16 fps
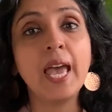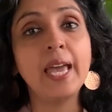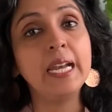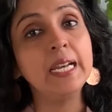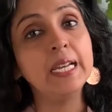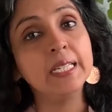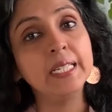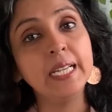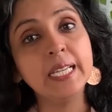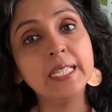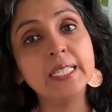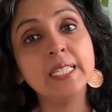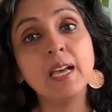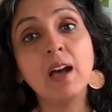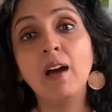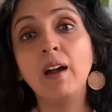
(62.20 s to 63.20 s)
and
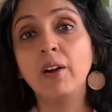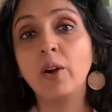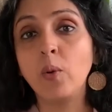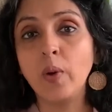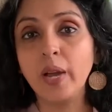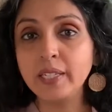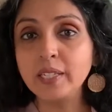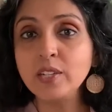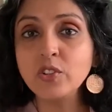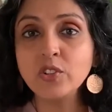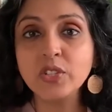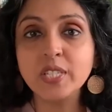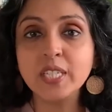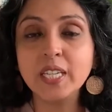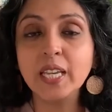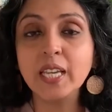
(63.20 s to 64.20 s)
learnings are quite
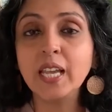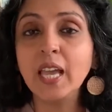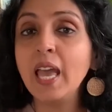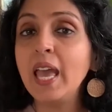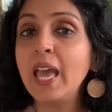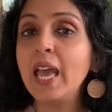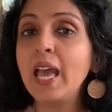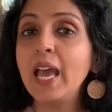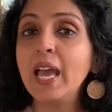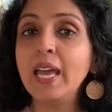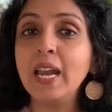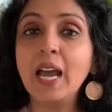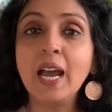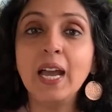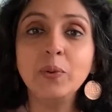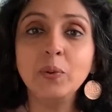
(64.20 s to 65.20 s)
interesting
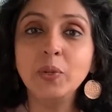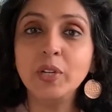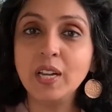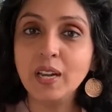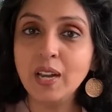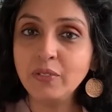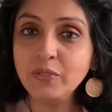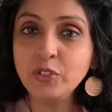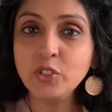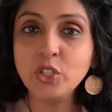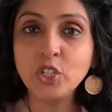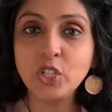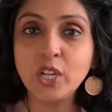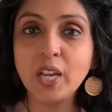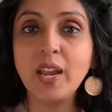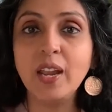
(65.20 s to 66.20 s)
and I would love to
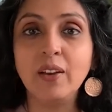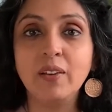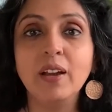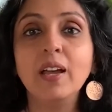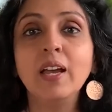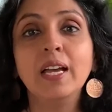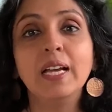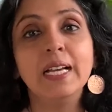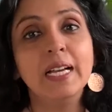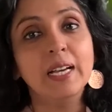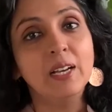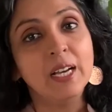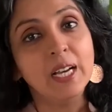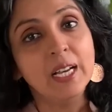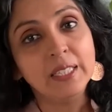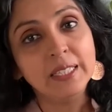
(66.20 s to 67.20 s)
share
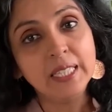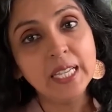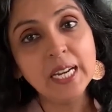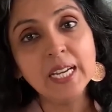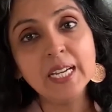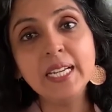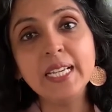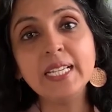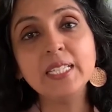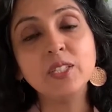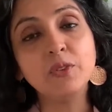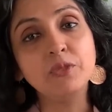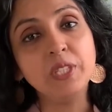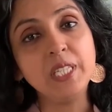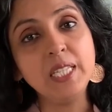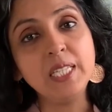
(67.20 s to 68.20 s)
the learnings
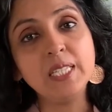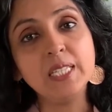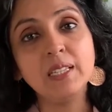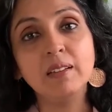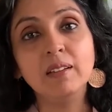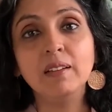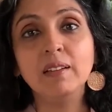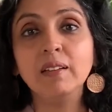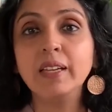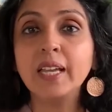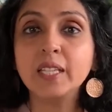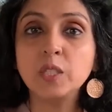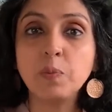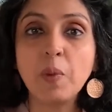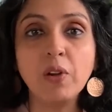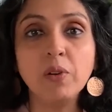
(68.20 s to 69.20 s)
of these
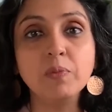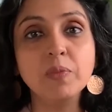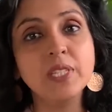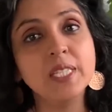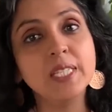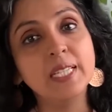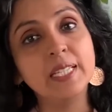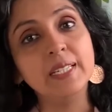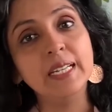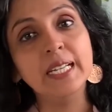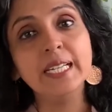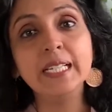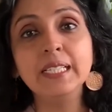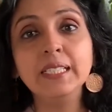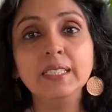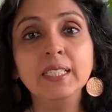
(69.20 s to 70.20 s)
experiments and
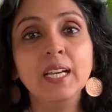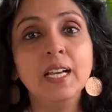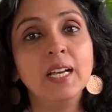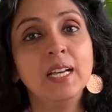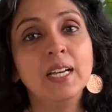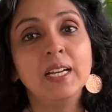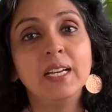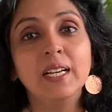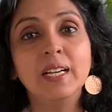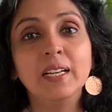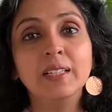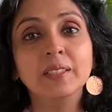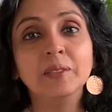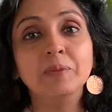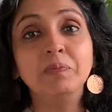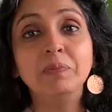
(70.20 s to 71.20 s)
little
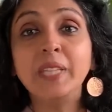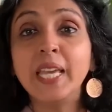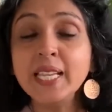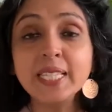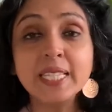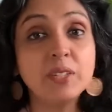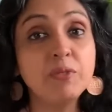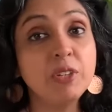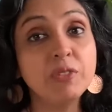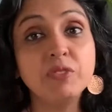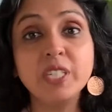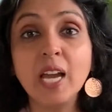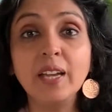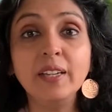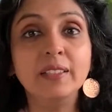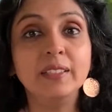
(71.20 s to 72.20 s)
uh, things that we've
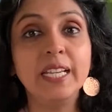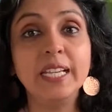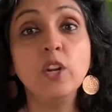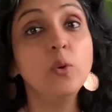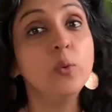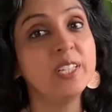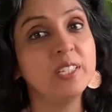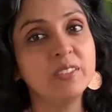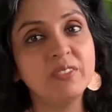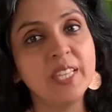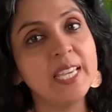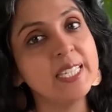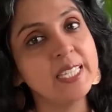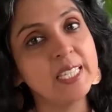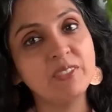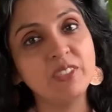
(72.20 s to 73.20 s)
done, innovative
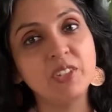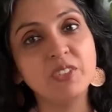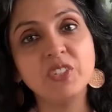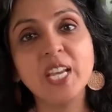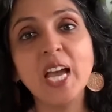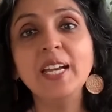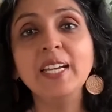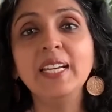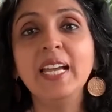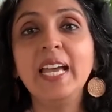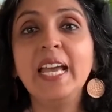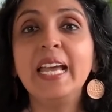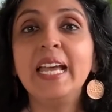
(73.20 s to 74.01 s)
things that we have done